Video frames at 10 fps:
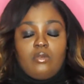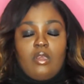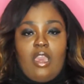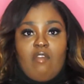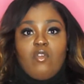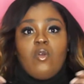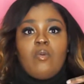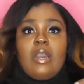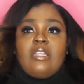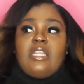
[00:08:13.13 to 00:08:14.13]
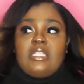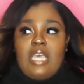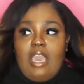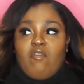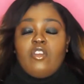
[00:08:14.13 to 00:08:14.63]

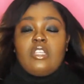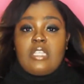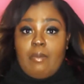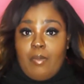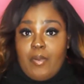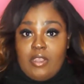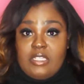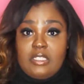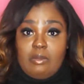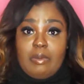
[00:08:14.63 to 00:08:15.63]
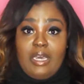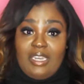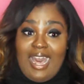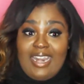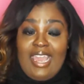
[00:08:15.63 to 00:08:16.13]
the type of person to put a
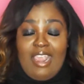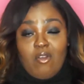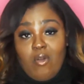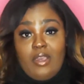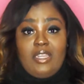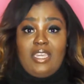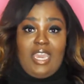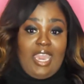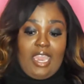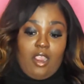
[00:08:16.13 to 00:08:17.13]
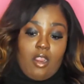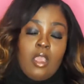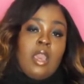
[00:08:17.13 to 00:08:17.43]
lot of hair oil in your hair,